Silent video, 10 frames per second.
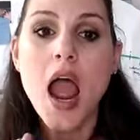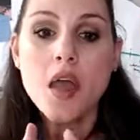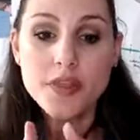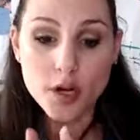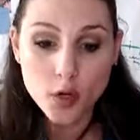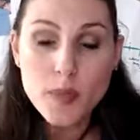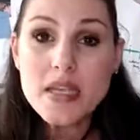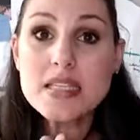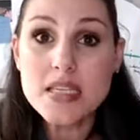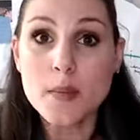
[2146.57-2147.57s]
there will be
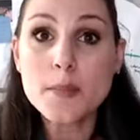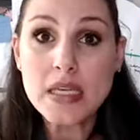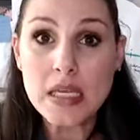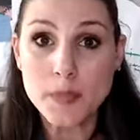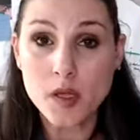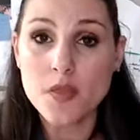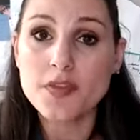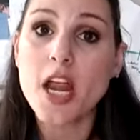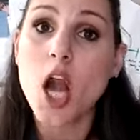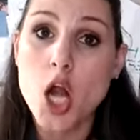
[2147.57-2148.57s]
some people
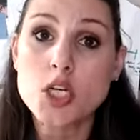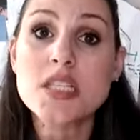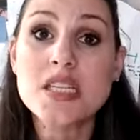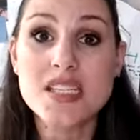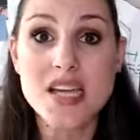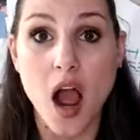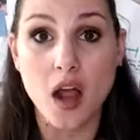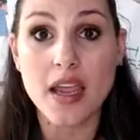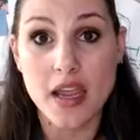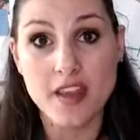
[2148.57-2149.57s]
that are
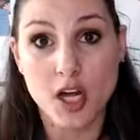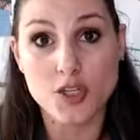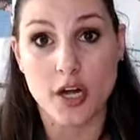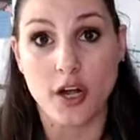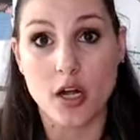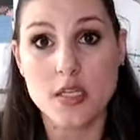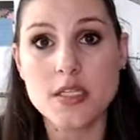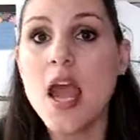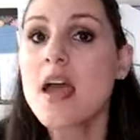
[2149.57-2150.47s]
stuck in their triggers.